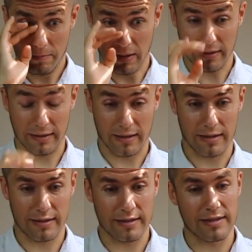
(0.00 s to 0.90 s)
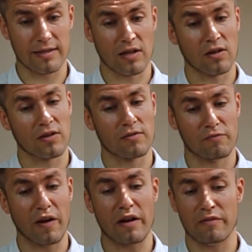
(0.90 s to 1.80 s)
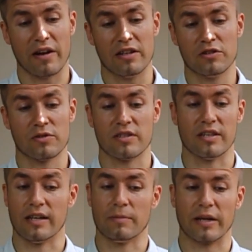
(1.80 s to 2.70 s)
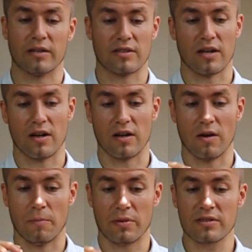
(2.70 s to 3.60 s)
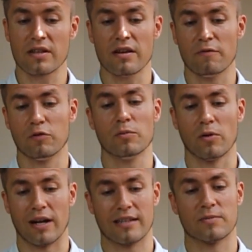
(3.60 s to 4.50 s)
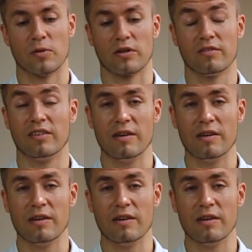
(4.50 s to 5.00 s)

But this is a very, very interesting, because a Brazilian football expert,